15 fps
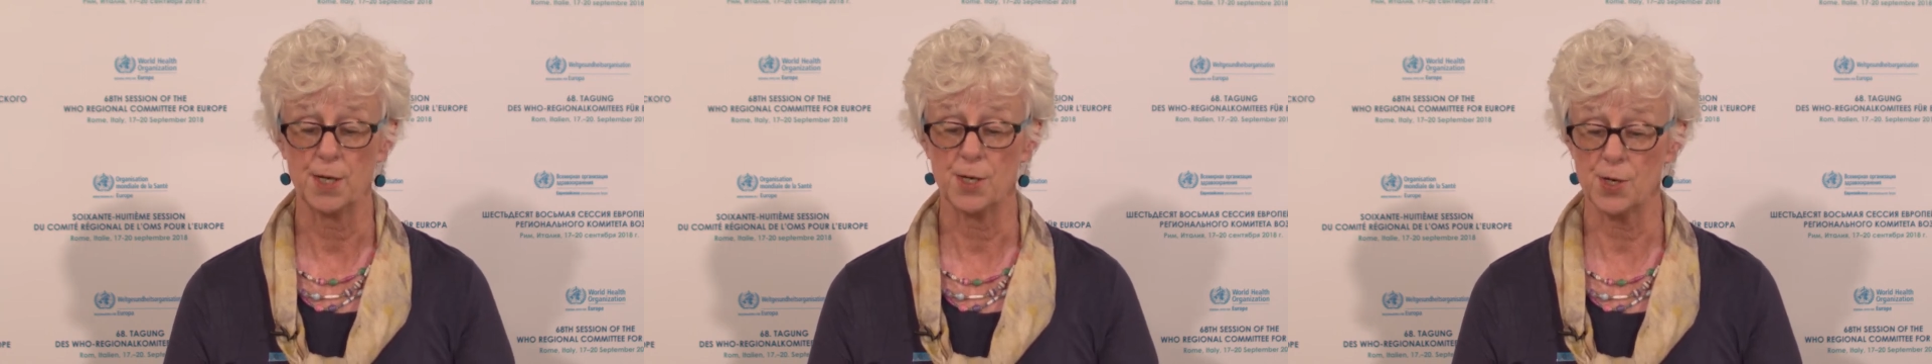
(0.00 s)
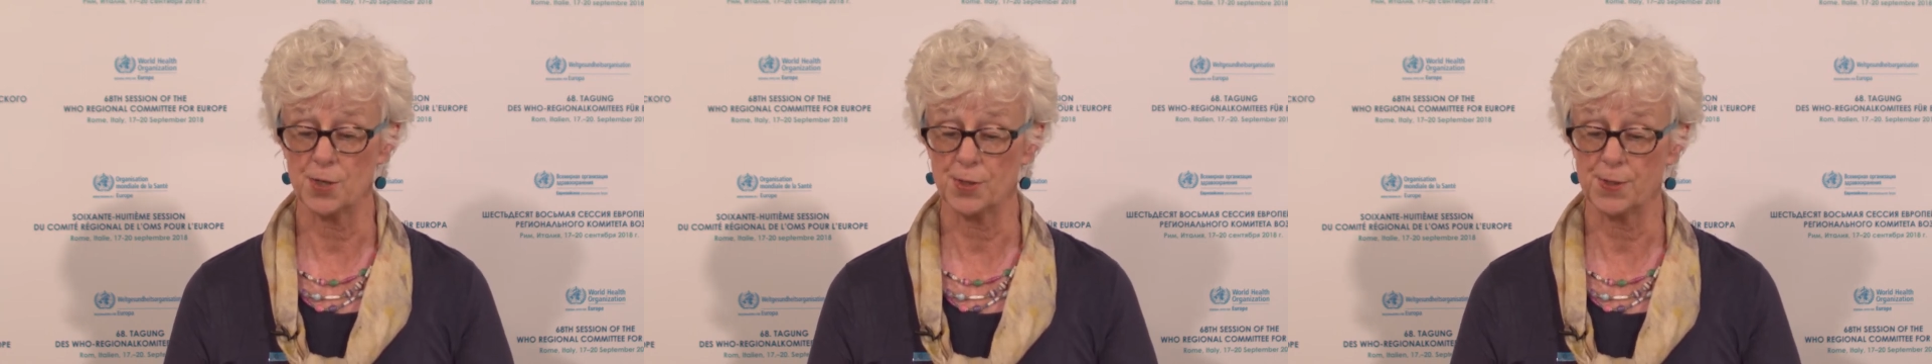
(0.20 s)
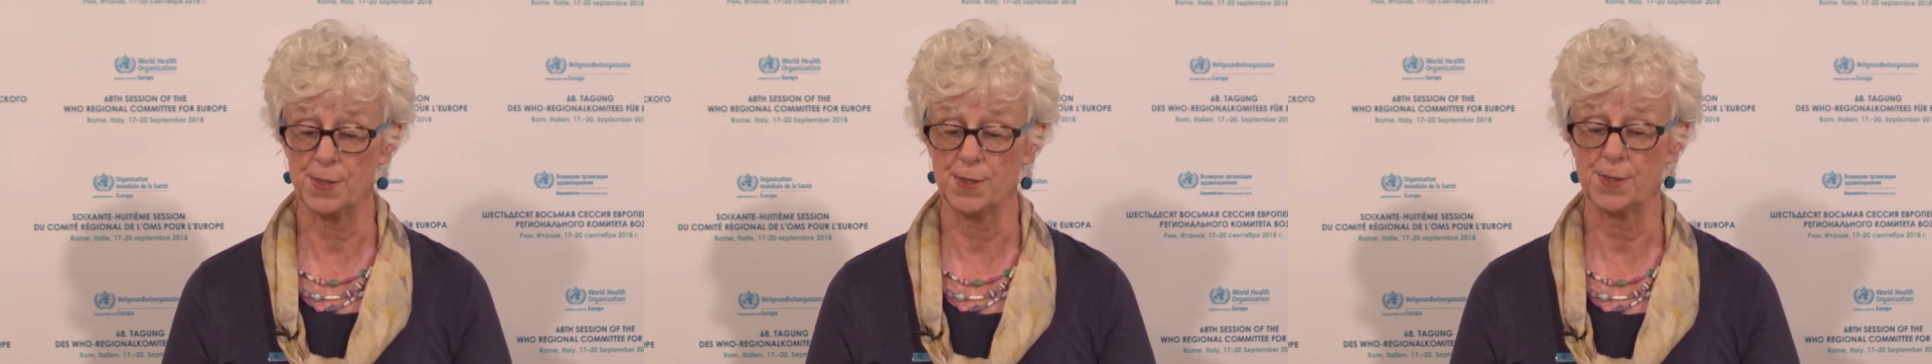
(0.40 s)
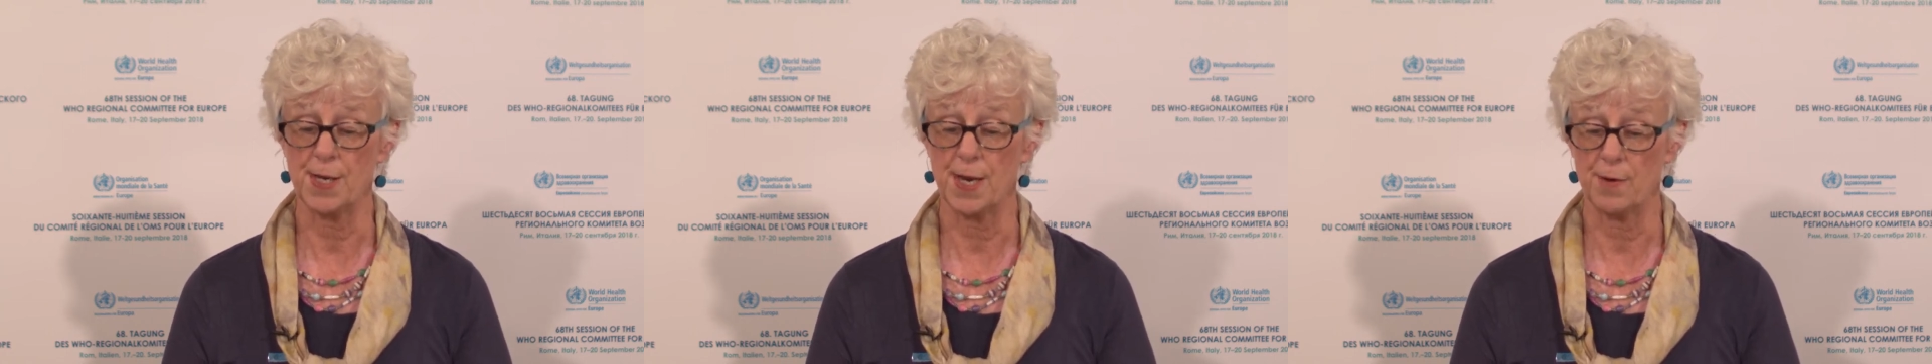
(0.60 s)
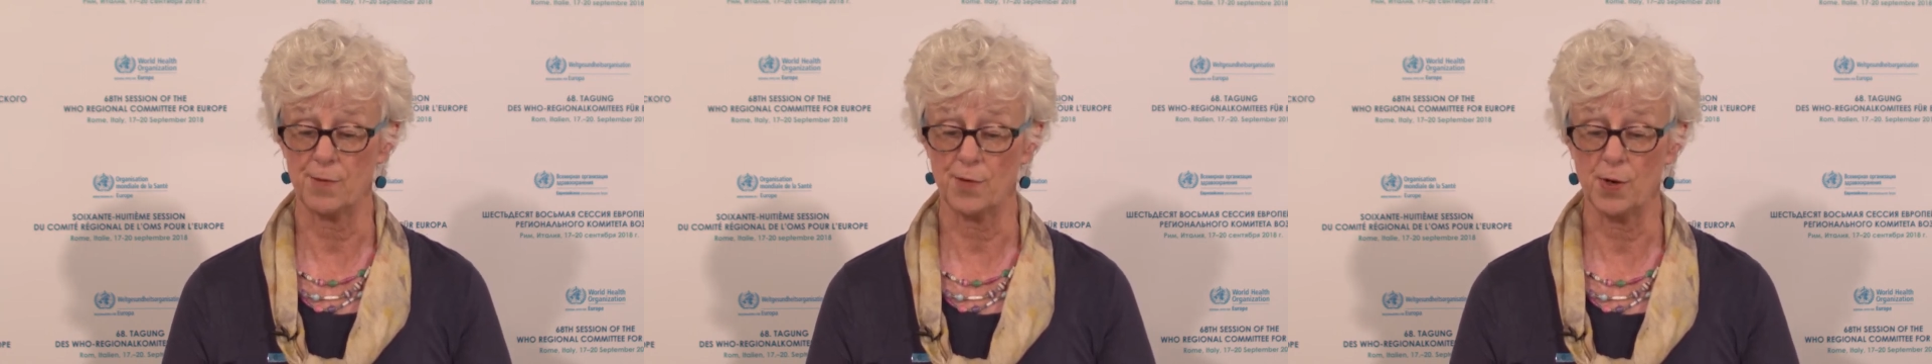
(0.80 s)
nurses,
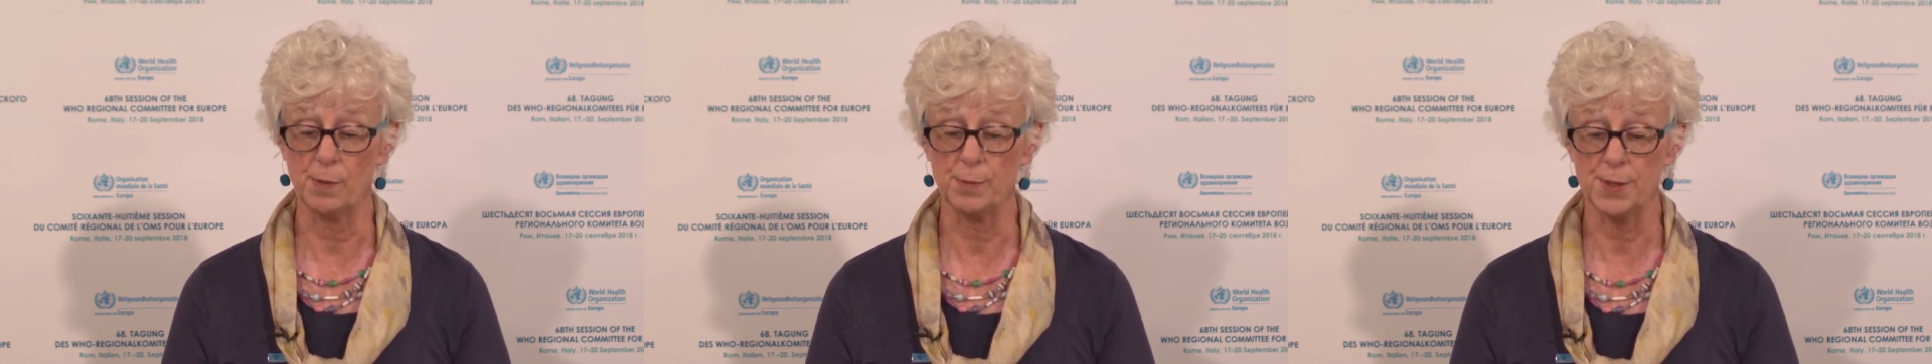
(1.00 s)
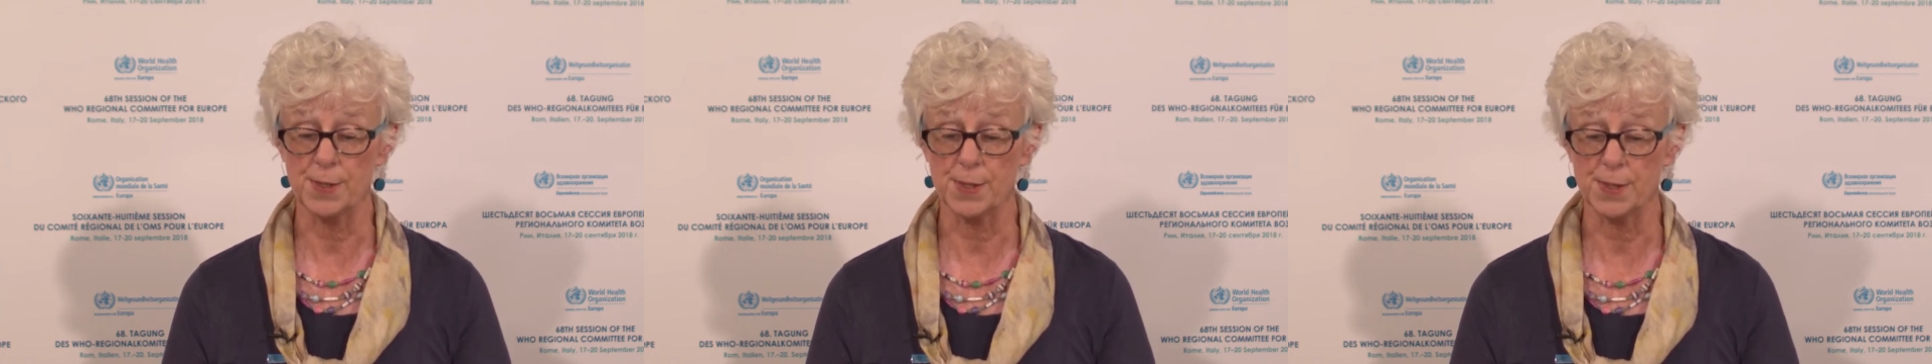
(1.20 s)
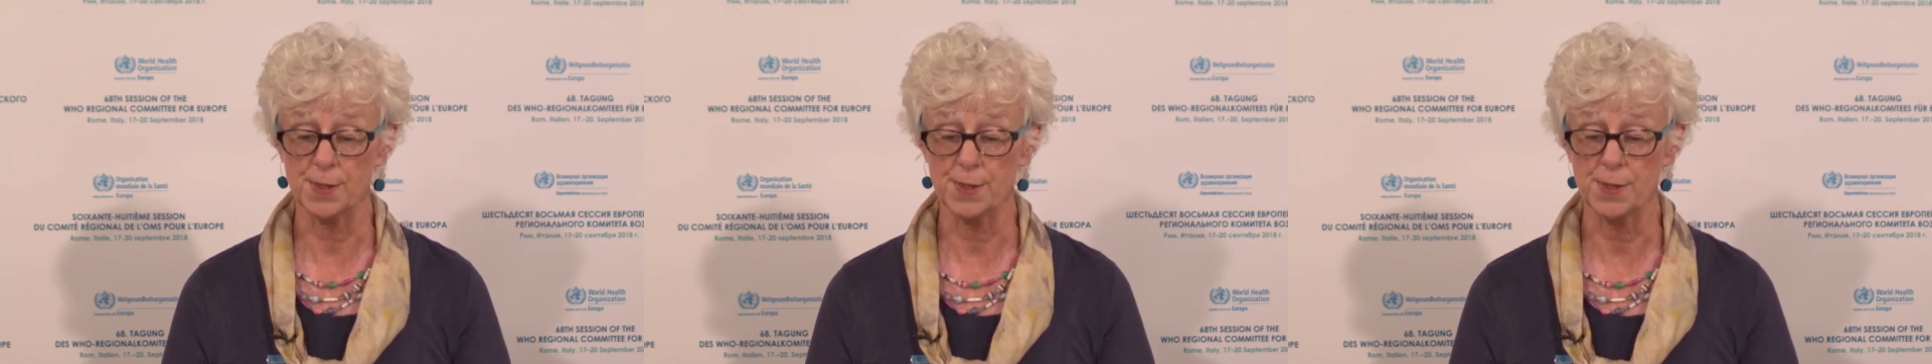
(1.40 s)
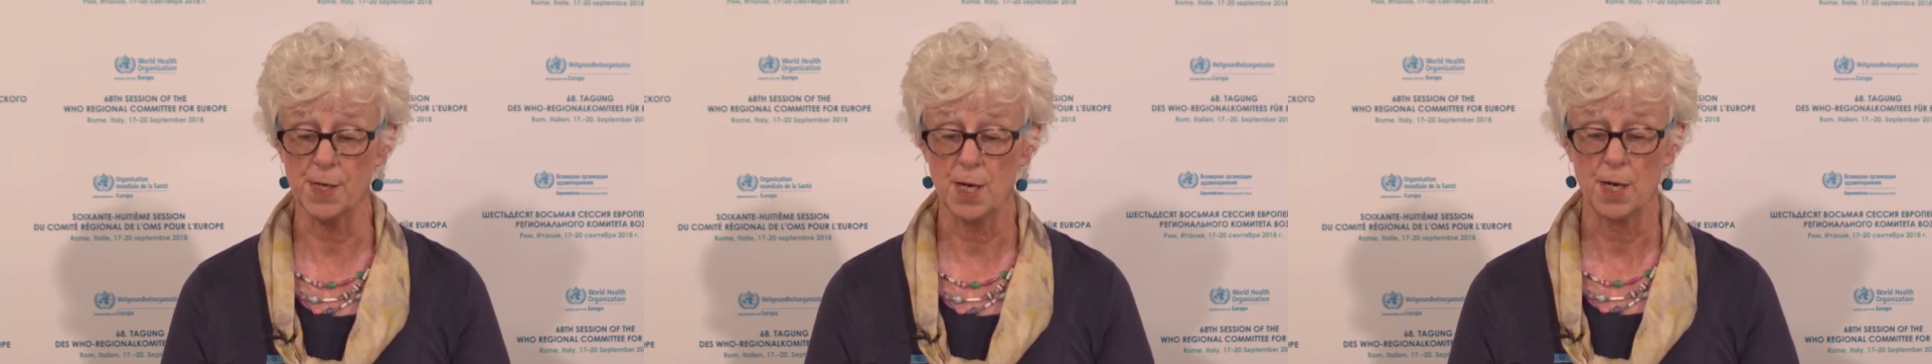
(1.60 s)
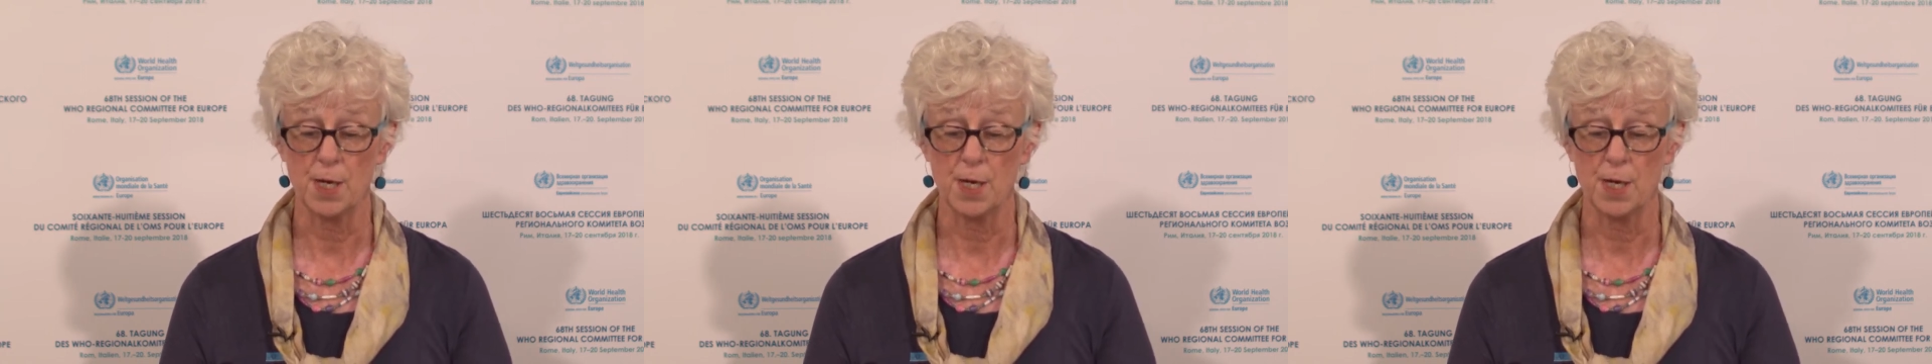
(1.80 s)
and pharmacists,